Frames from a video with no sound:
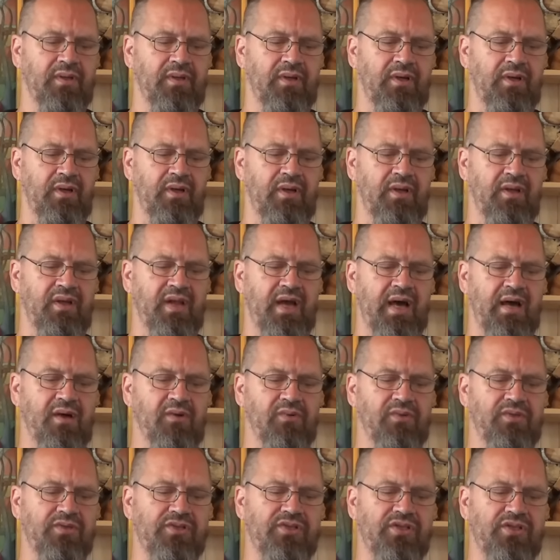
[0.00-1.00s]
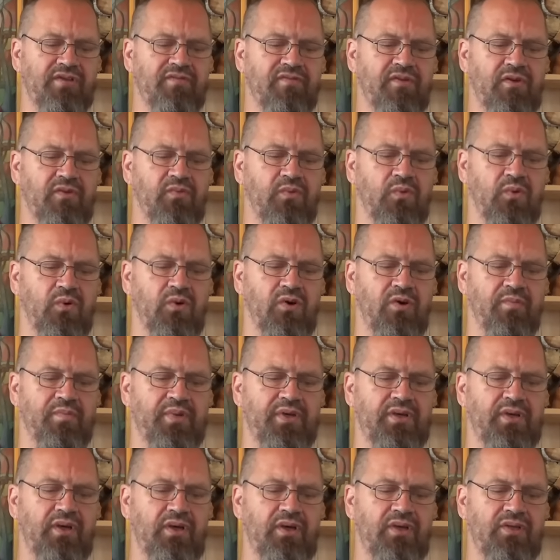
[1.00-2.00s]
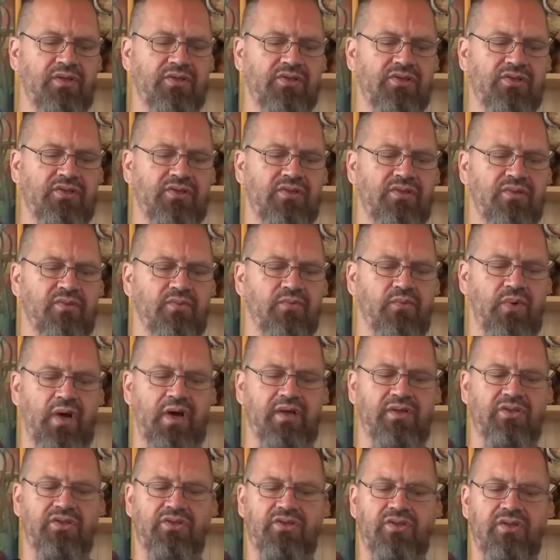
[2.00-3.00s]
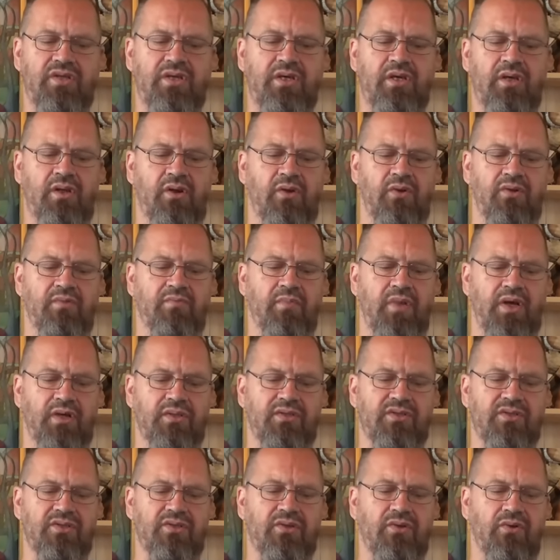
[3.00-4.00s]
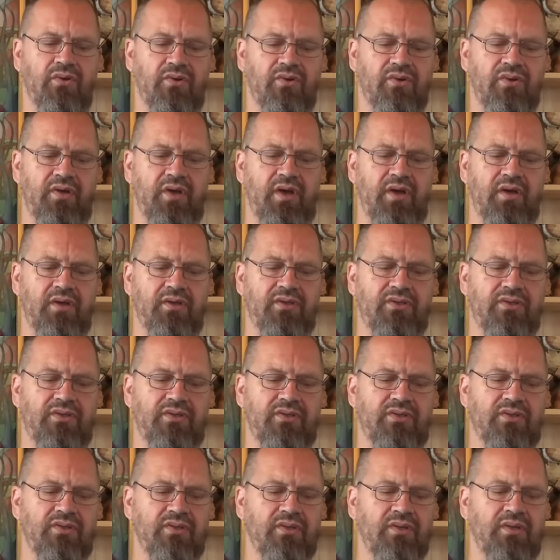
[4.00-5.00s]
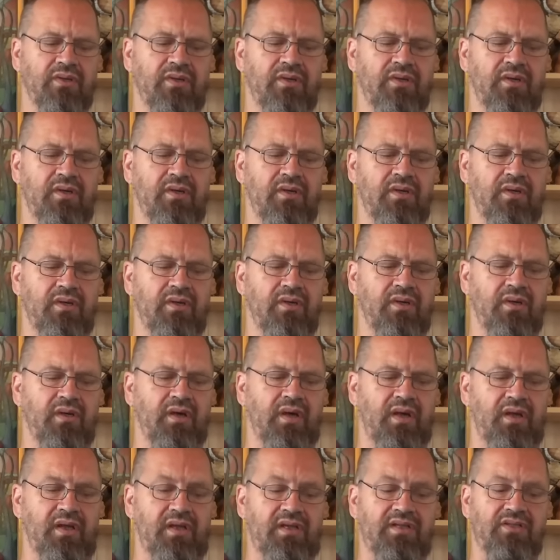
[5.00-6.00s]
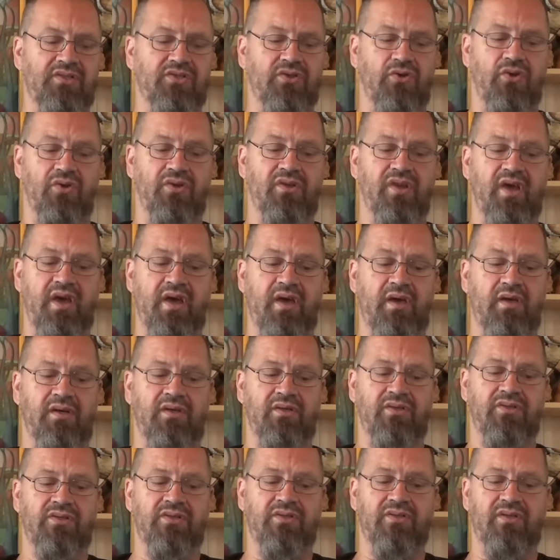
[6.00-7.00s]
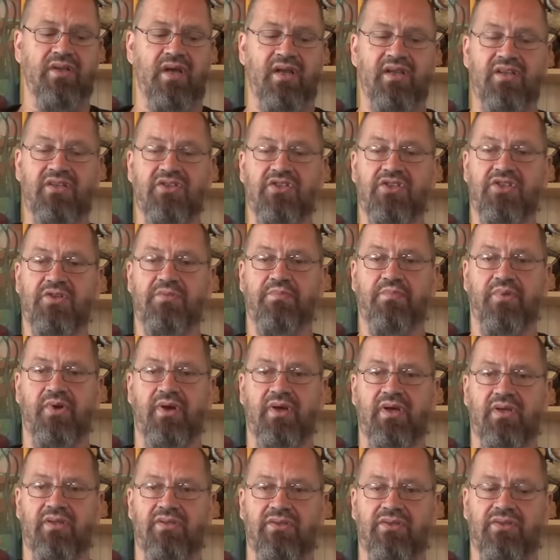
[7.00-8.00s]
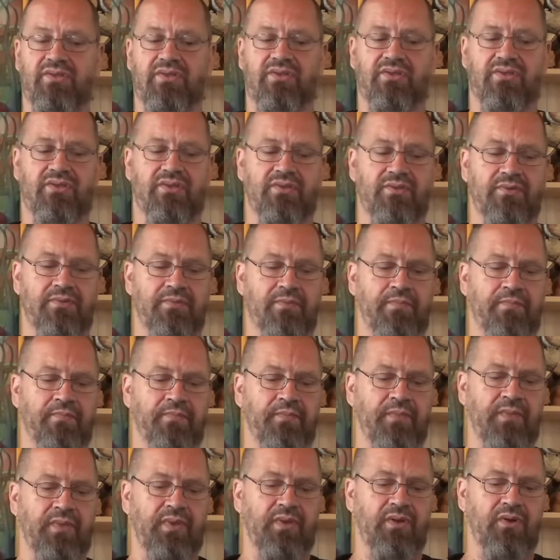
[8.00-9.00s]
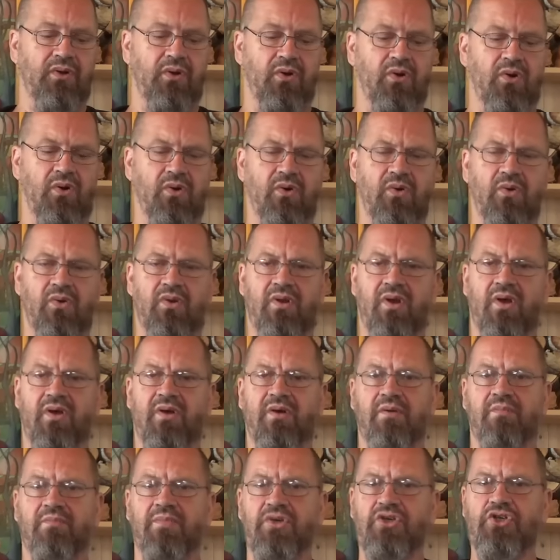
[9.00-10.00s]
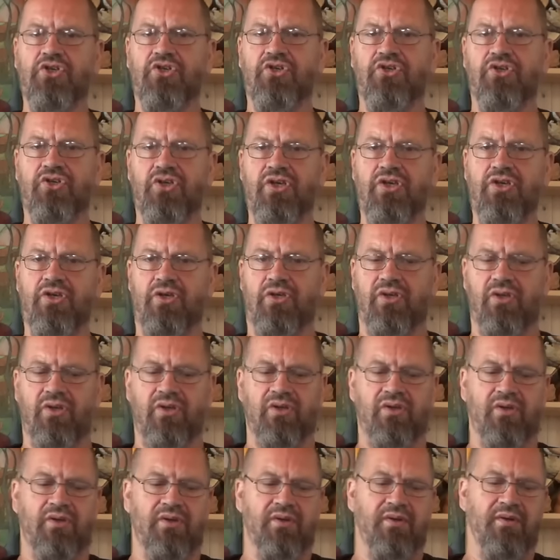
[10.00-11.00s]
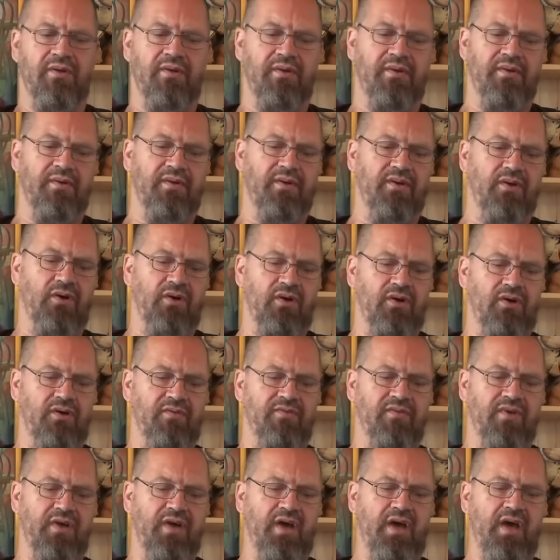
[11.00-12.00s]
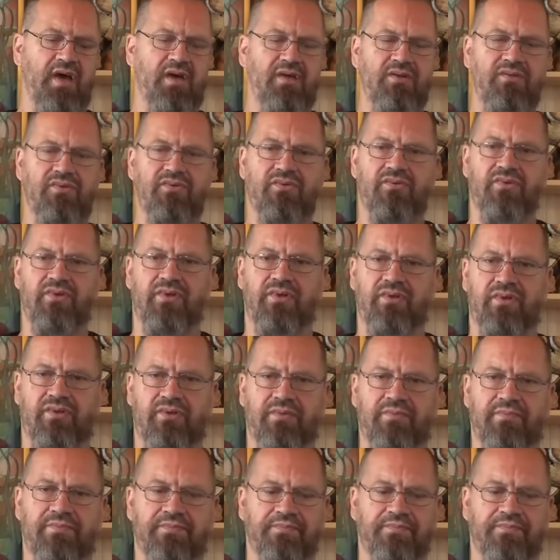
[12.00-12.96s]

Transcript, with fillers: uh, now the civil war begins, writes Elon Musk on X. And it's on X that it spreads. A whole machine of hatred